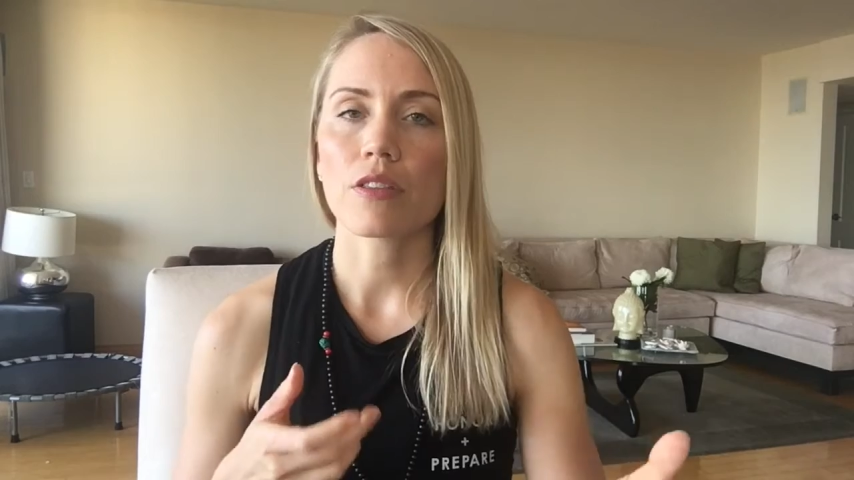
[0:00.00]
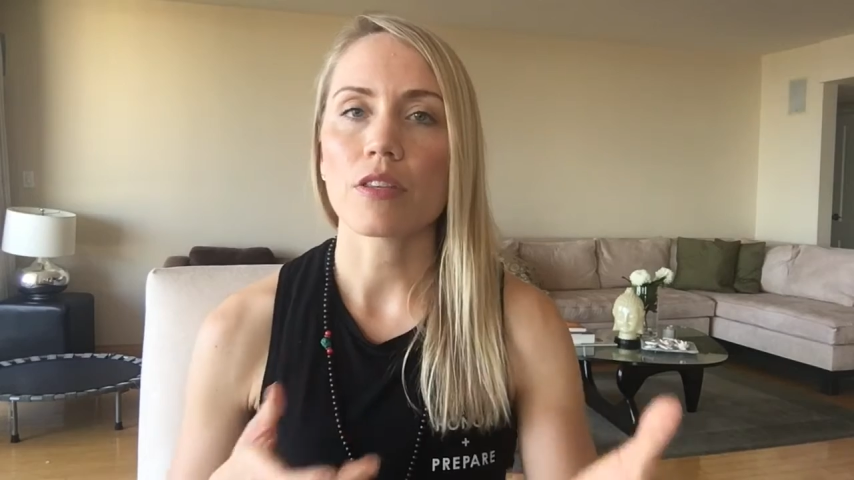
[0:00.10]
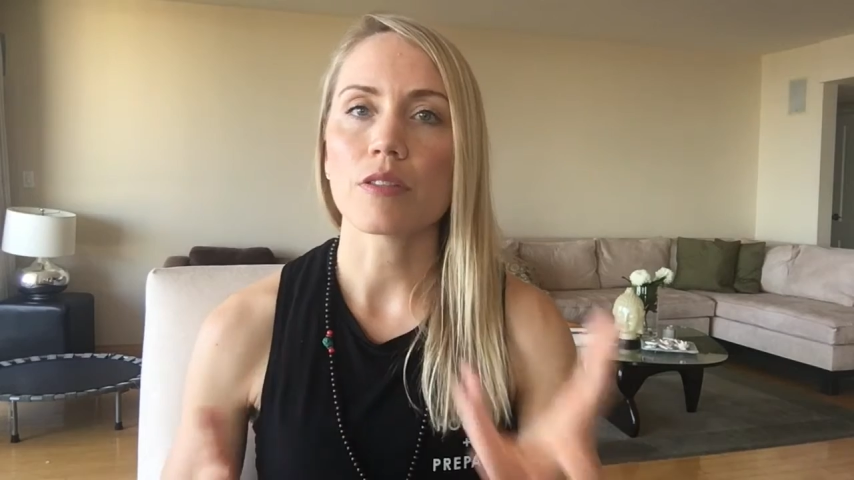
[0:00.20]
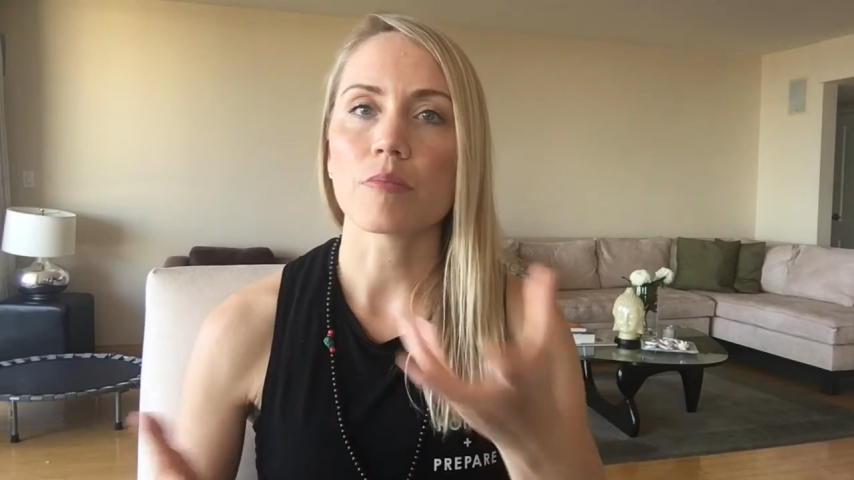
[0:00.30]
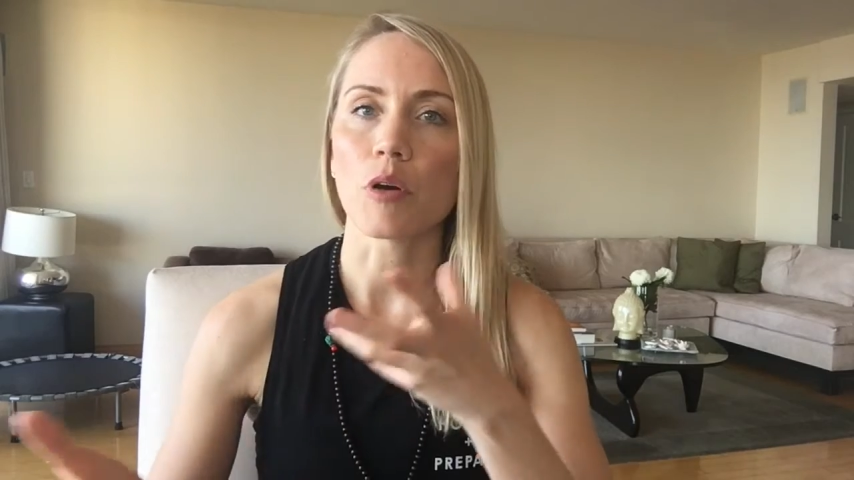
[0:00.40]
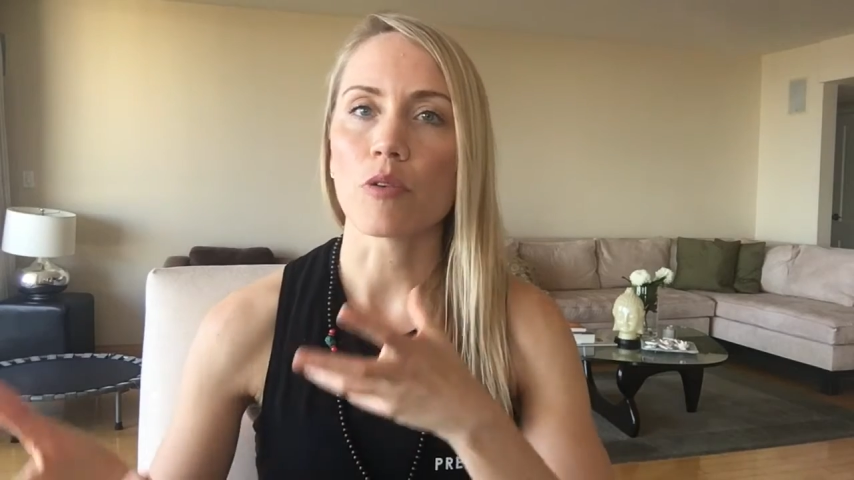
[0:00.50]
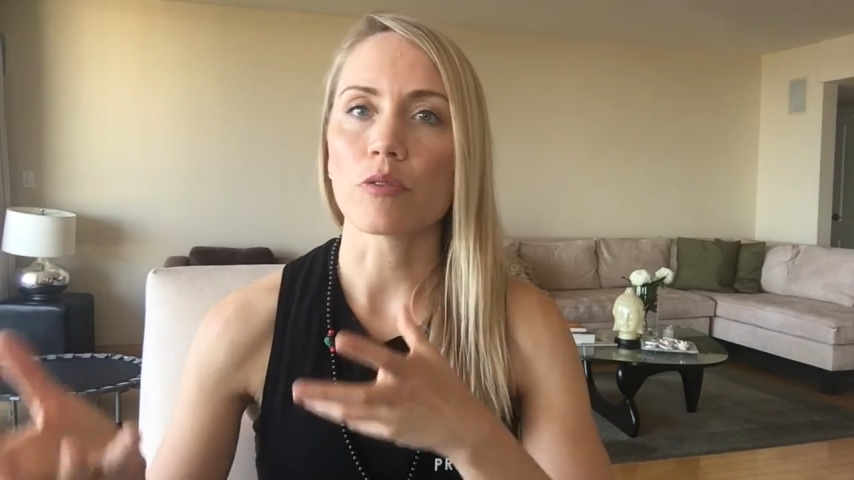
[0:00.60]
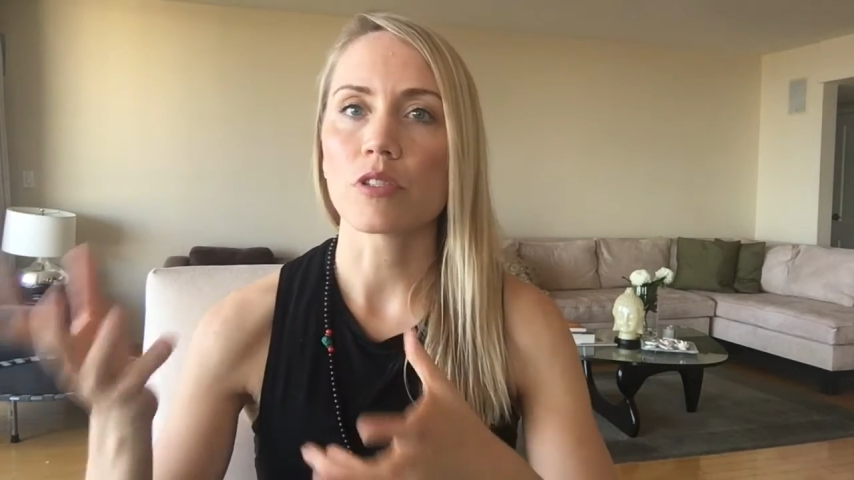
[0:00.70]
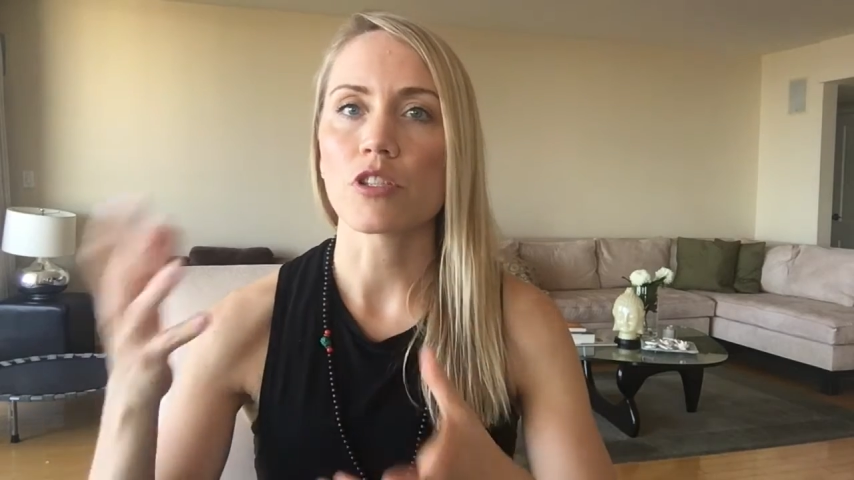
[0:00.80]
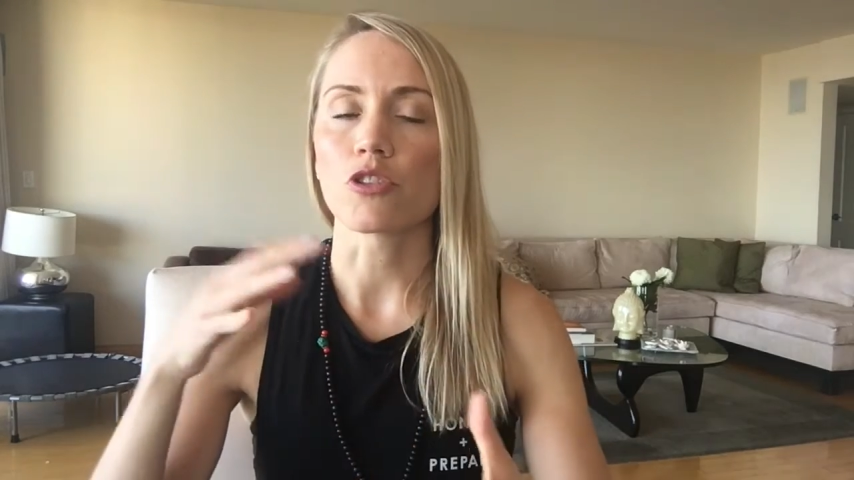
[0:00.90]
these
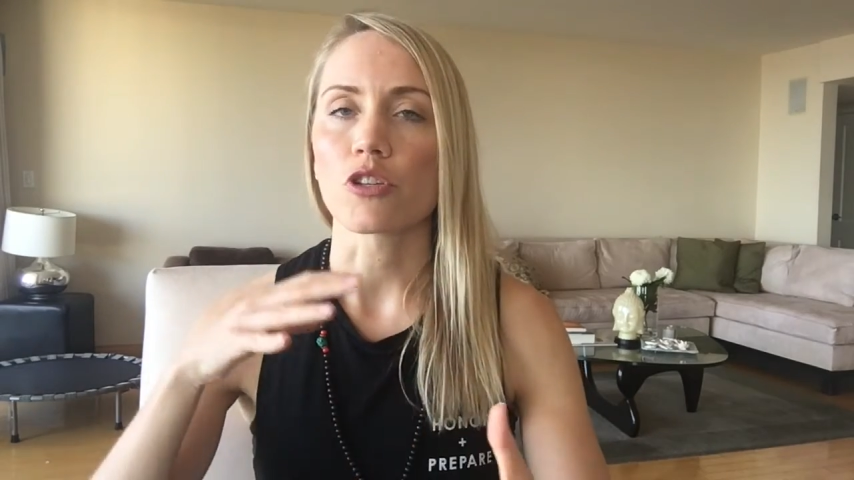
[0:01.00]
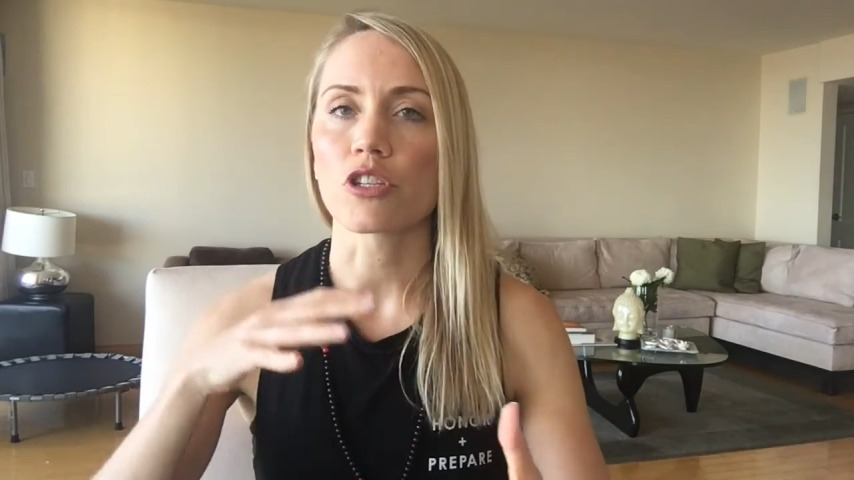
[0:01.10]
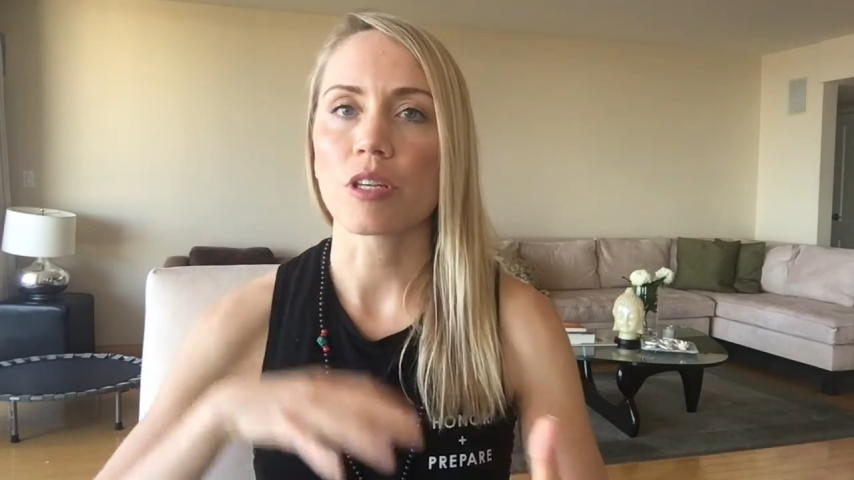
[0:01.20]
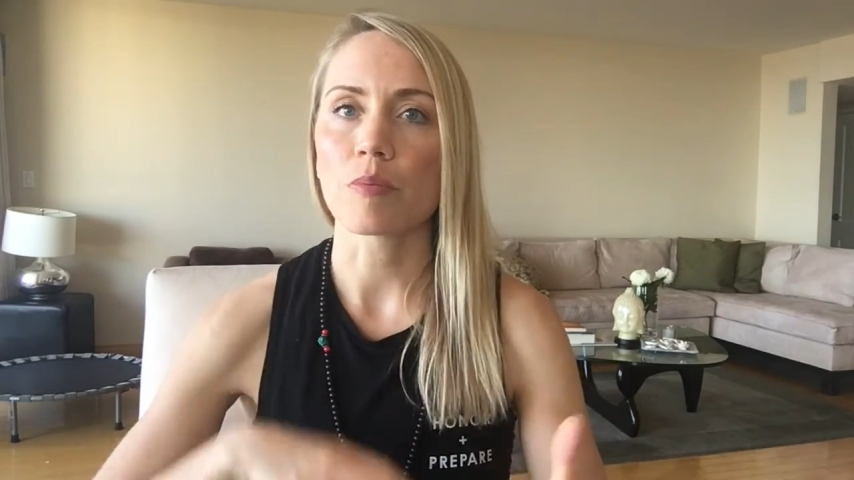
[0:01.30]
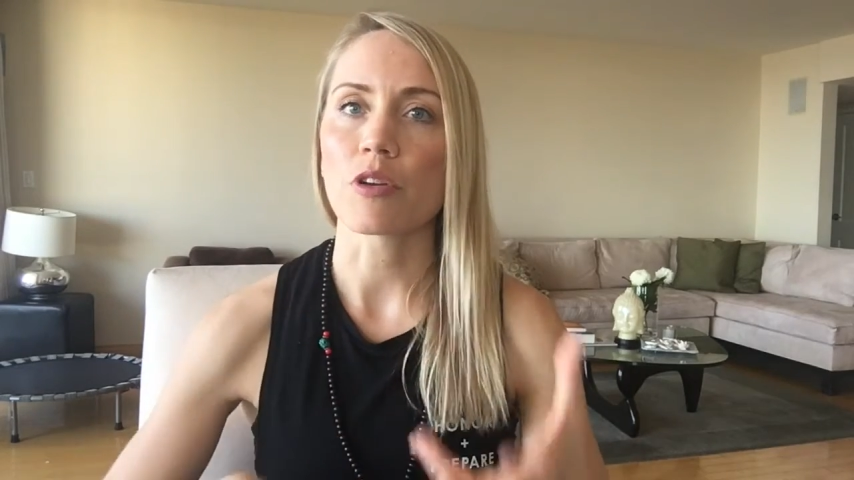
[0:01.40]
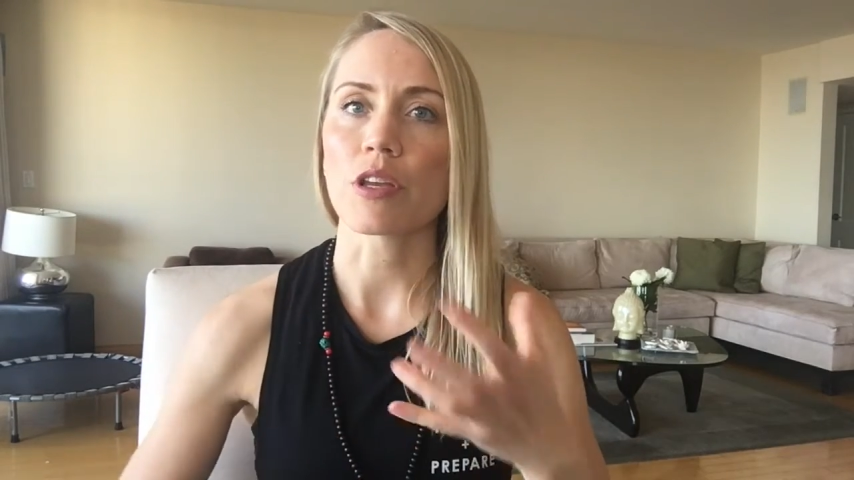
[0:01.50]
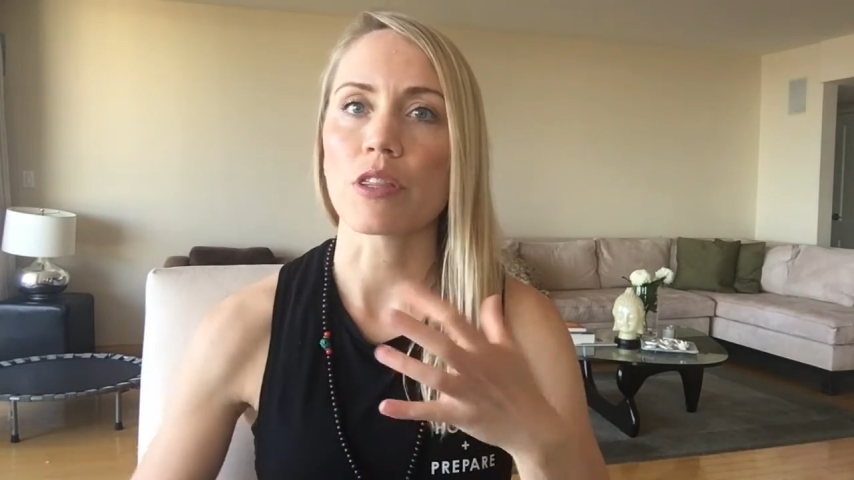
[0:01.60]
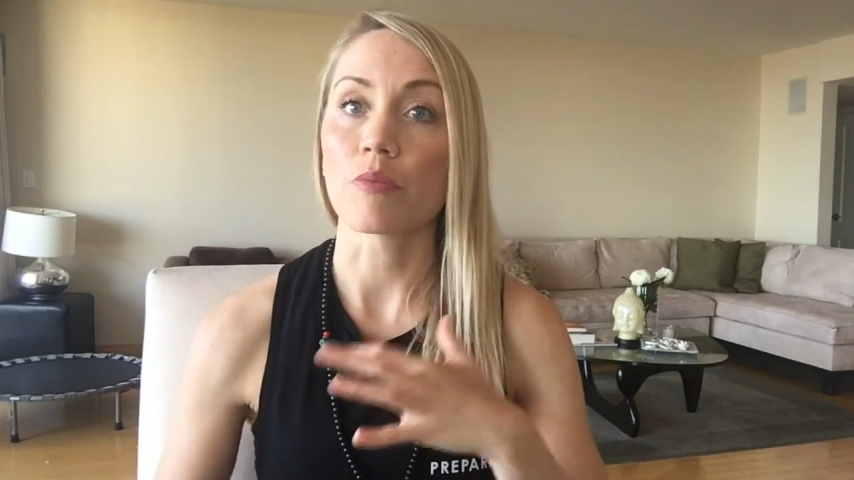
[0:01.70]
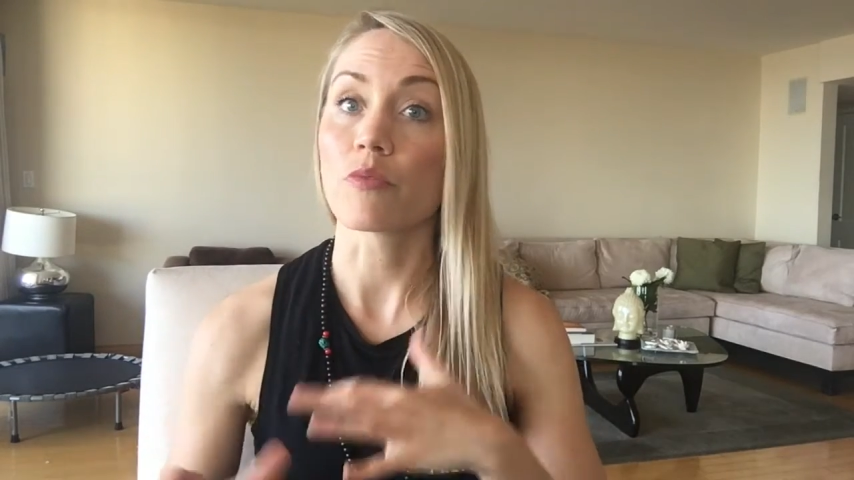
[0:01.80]
bones and you're simmering them